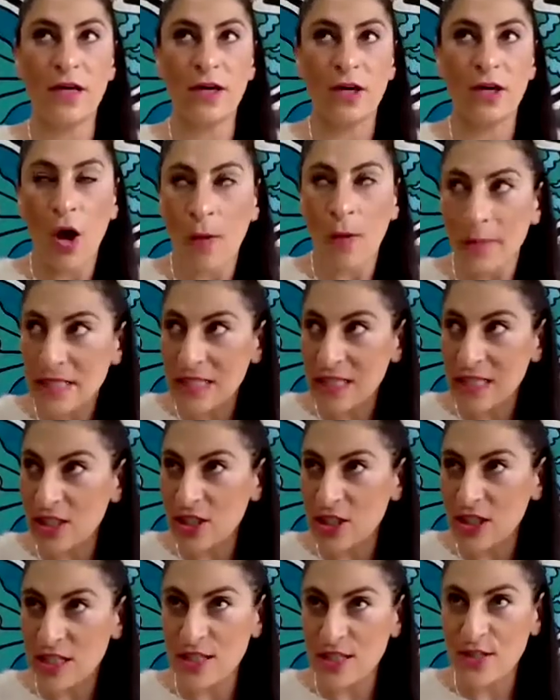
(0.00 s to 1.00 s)

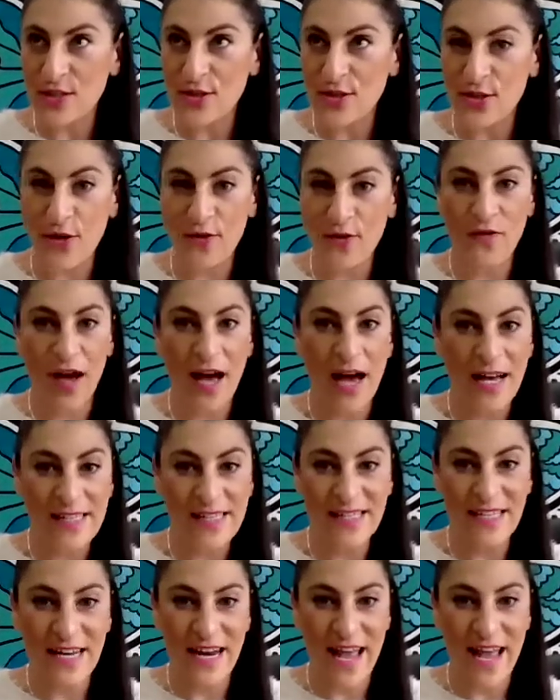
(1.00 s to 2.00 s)
competition is so
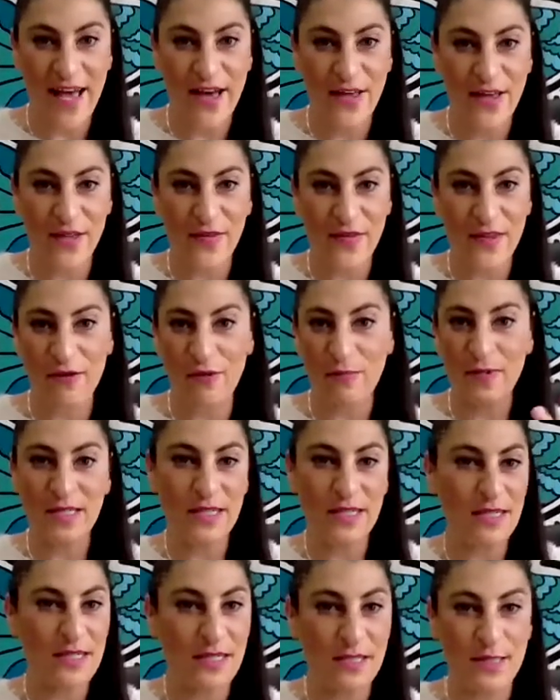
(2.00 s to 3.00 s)
vast now that there are
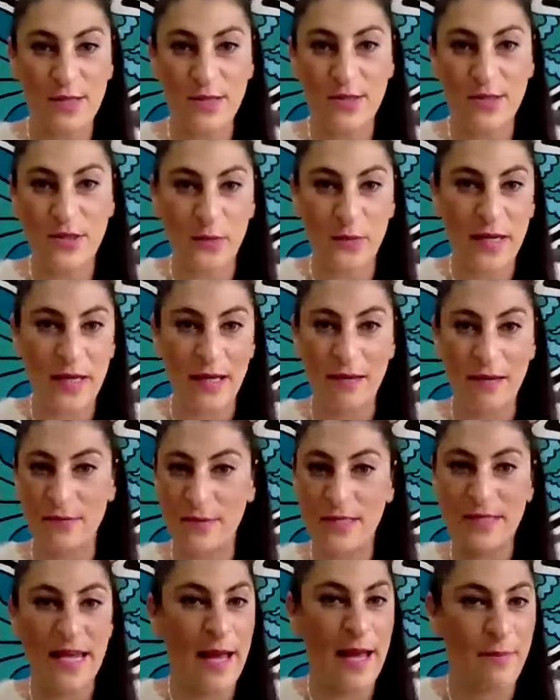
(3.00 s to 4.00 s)
businesses doing
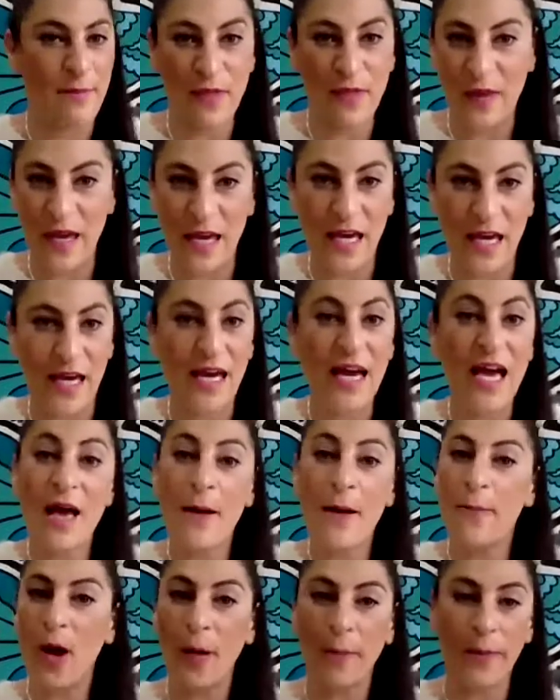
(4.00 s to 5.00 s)
the same thing
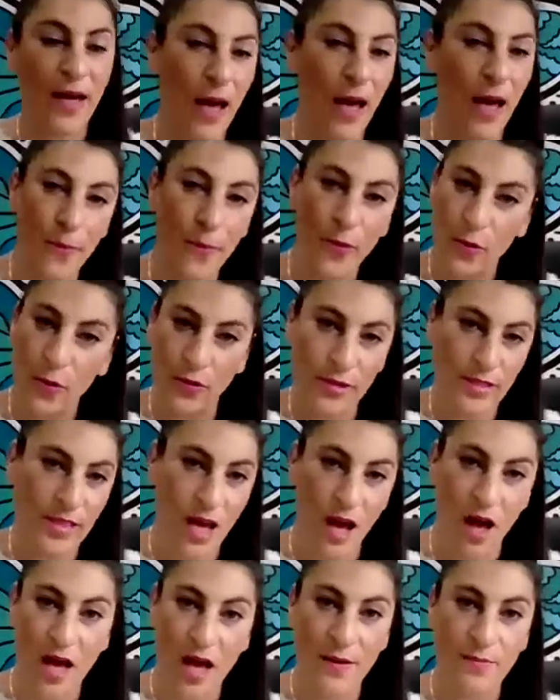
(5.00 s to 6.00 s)
popping up all the
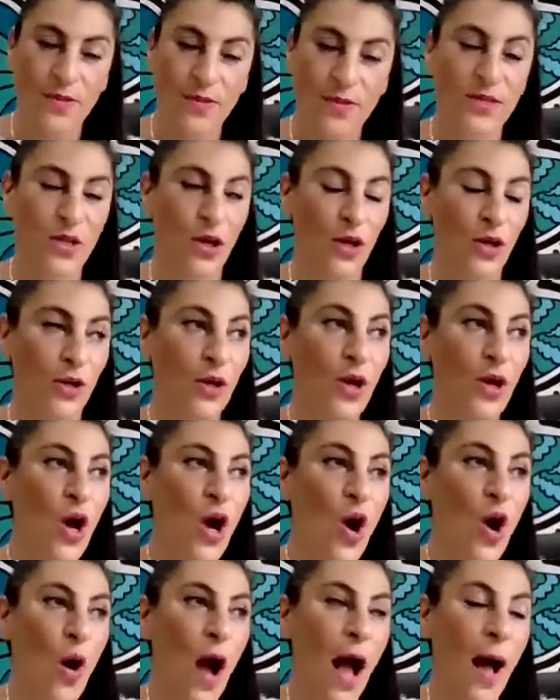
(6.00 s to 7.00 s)
time. So
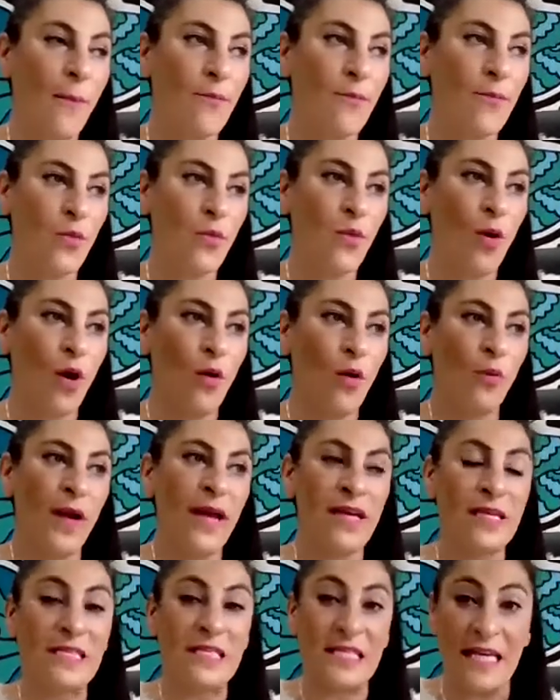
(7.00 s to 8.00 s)
what
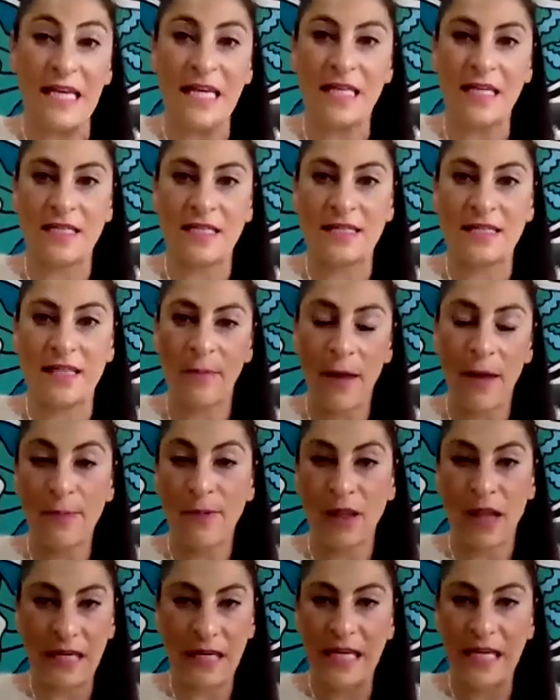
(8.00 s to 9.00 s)
we are seeing is that
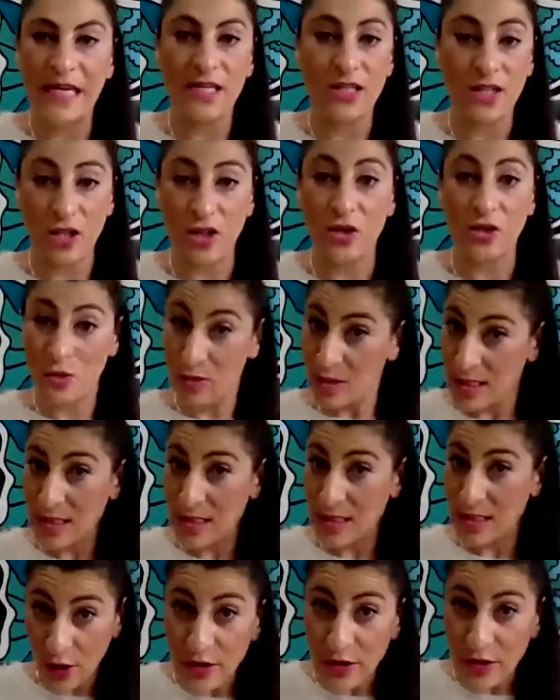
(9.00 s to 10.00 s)
people are needing to
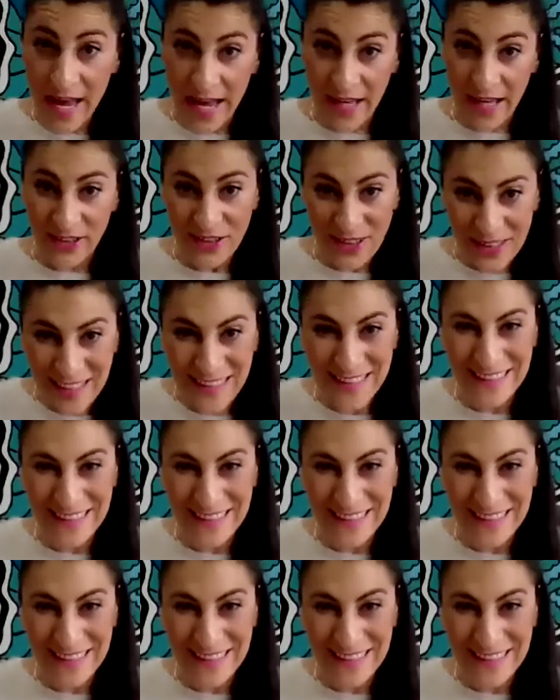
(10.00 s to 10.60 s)
slow down